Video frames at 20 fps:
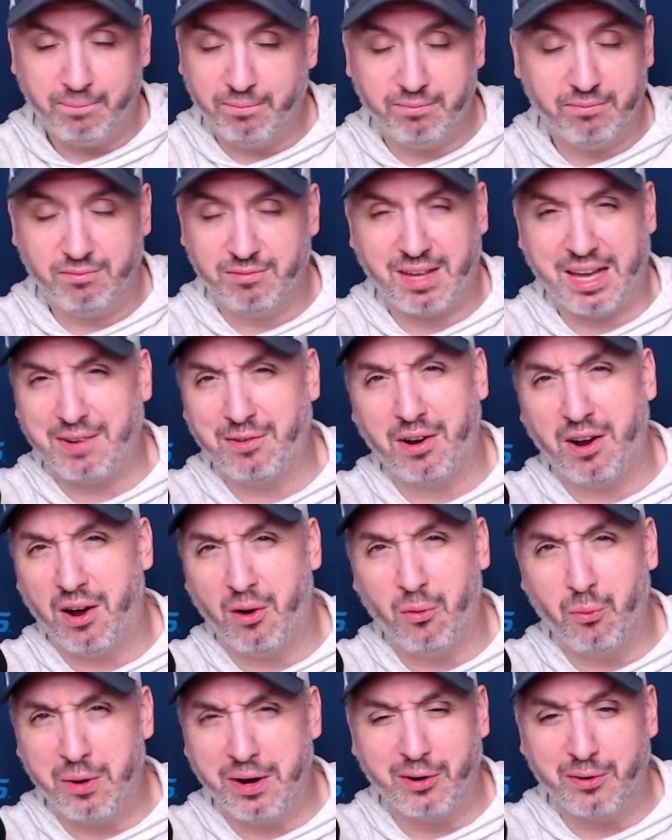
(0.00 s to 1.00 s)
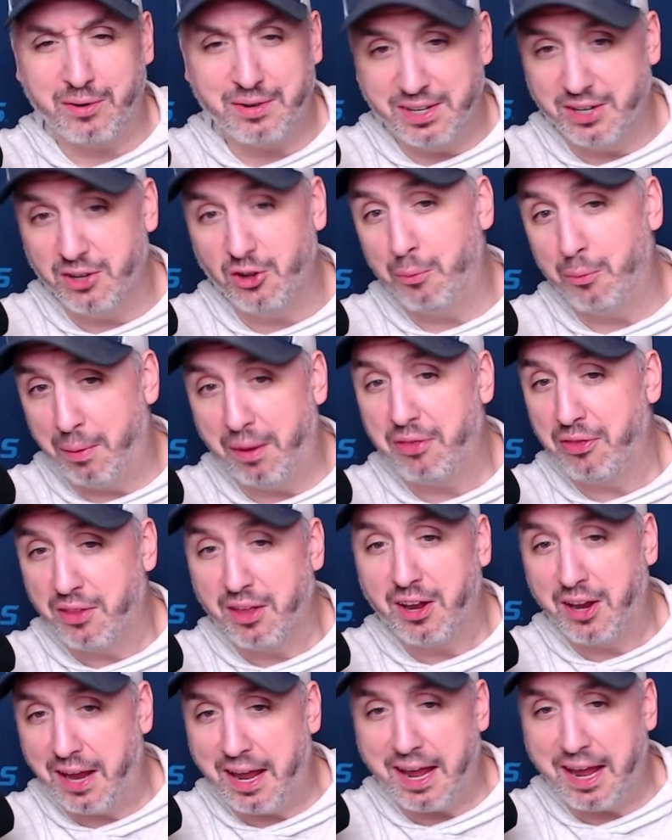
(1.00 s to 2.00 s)
Kind of a weird deal, but
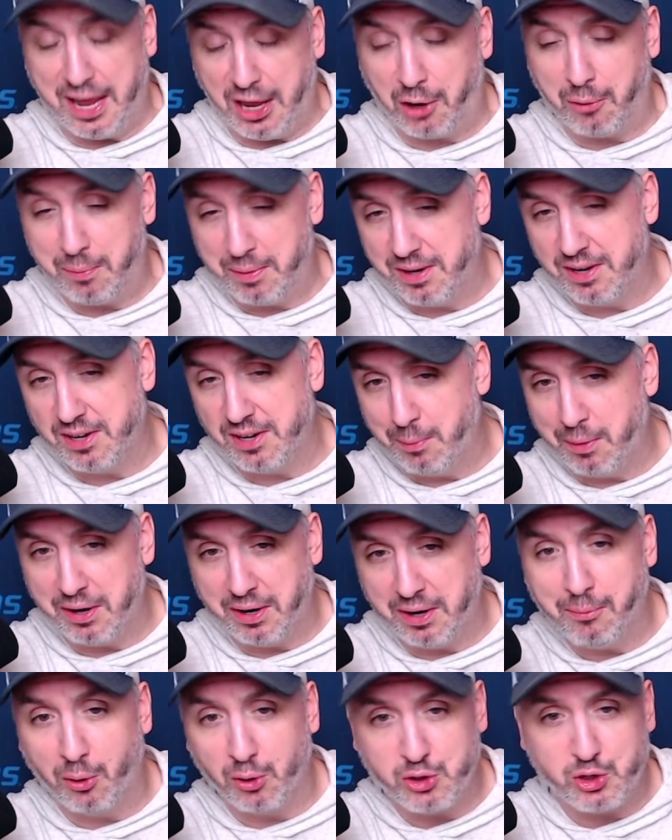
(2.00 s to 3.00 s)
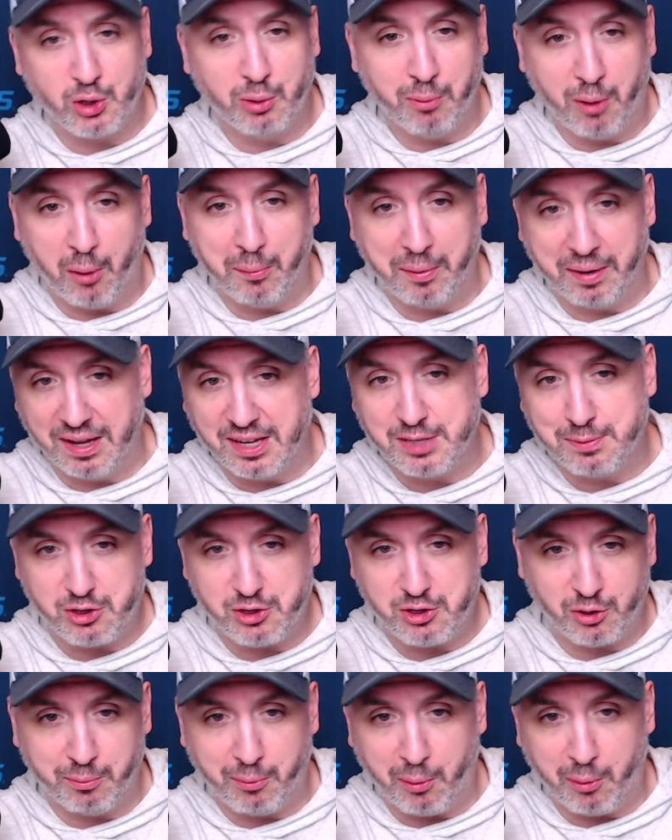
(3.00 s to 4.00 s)
it, will be an, emotional moment, a
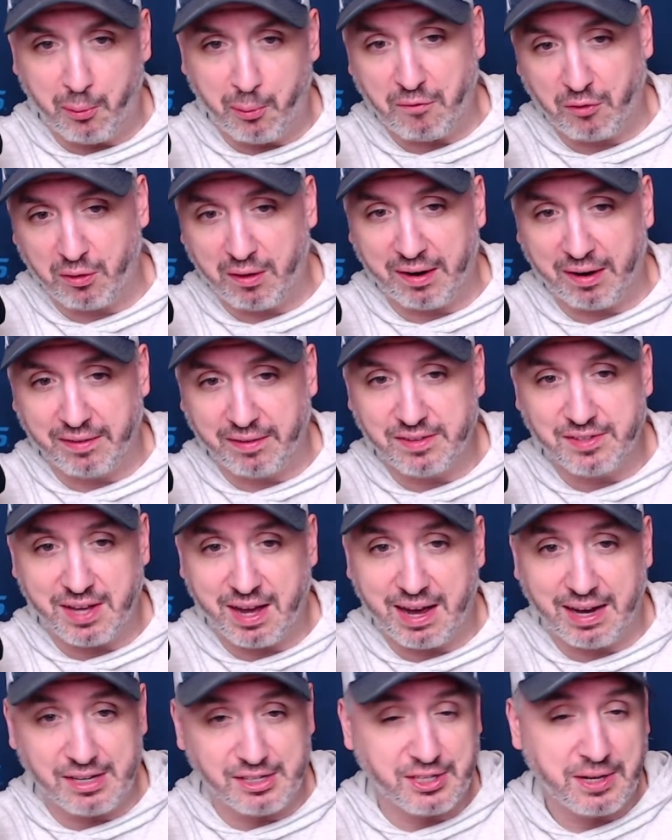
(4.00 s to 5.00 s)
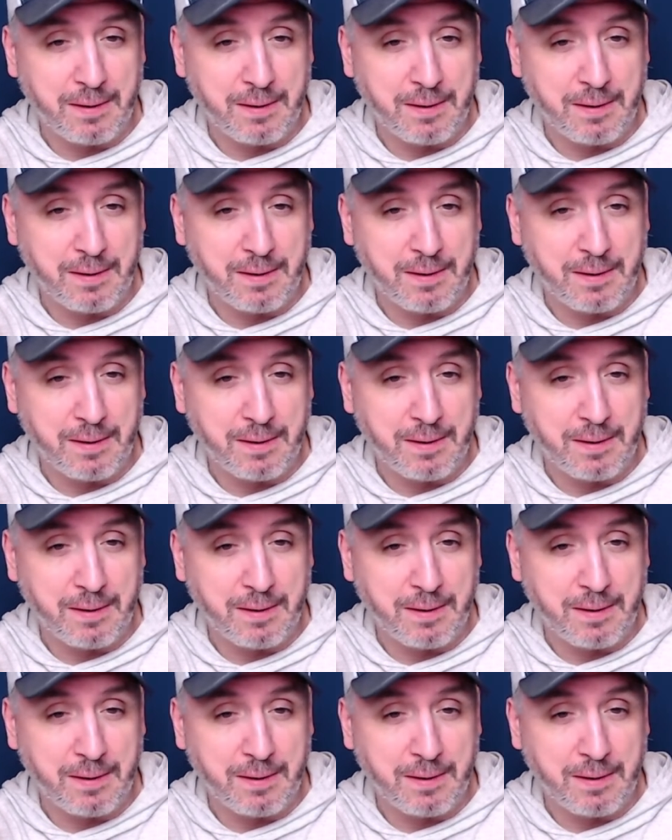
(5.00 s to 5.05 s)
special moment for a lot of these guys.